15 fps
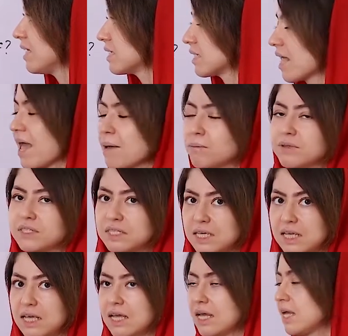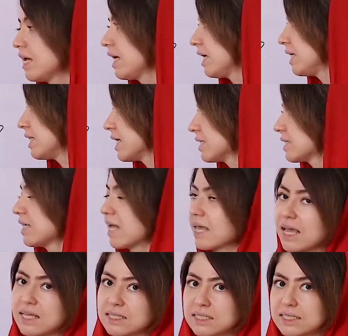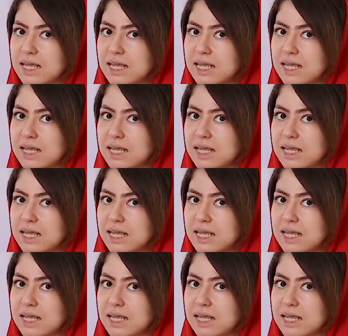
is empty in the second